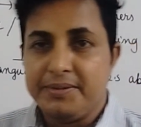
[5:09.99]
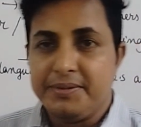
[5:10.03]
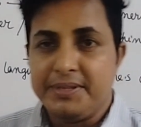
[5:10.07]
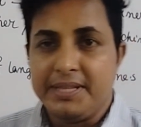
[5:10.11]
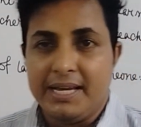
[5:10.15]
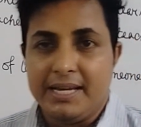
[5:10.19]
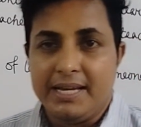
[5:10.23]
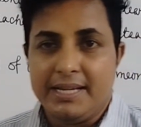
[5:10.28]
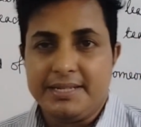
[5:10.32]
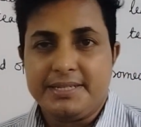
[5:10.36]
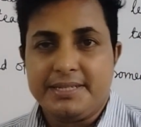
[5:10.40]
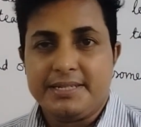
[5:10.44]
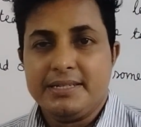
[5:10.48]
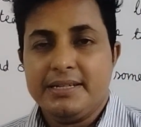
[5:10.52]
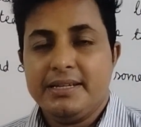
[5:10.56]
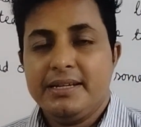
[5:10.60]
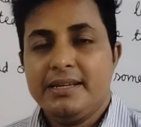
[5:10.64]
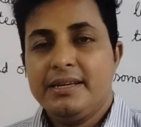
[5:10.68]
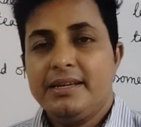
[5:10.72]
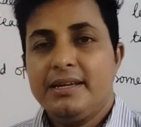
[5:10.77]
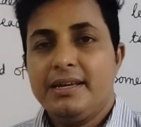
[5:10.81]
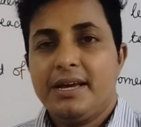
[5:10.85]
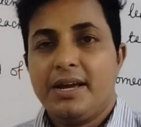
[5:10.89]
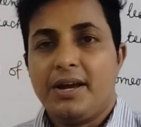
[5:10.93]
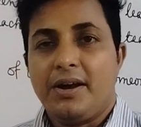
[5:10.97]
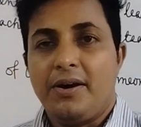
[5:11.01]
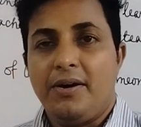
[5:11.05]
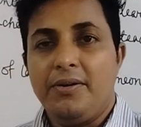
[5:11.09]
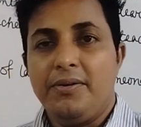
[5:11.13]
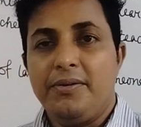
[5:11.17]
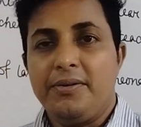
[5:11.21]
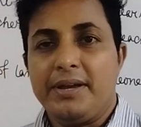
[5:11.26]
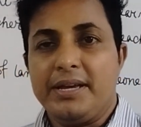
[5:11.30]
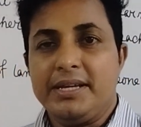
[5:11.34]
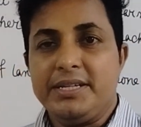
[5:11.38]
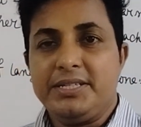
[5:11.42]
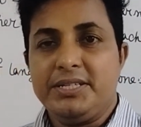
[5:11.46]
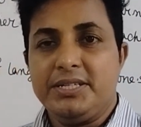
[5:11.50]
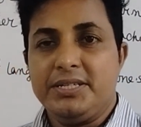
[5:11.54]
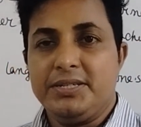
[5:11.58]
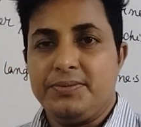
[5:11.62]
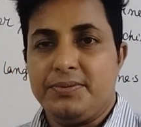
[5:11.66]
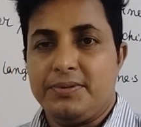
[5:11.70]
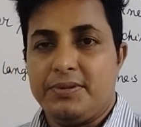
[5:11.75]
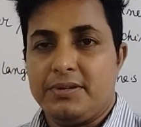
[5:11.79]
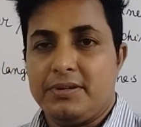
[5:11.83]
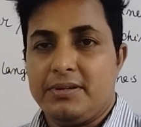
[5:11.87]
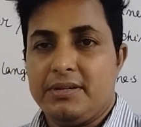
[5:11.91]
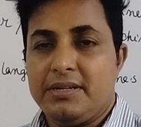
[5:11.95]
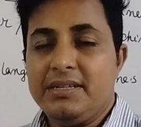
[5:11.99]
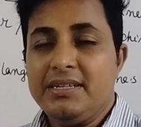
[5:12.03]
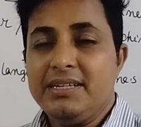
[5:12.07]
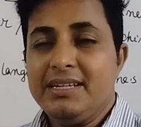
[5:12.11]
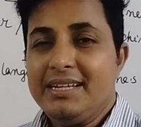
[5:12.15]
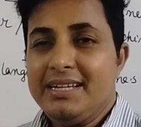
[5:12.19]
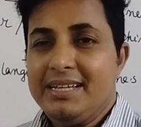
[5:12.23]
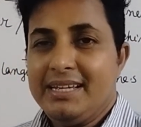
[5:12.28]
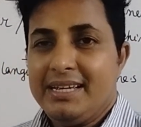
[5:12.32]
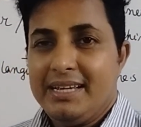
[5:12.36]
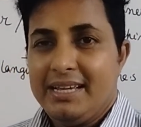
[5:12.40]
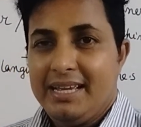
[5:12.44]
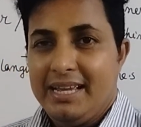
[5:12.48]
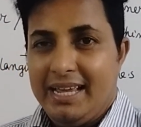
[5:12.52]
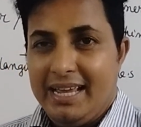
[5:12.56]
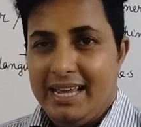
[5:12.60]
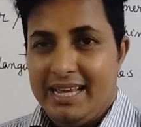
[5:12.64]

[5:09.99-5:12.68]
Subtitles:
that collocation word,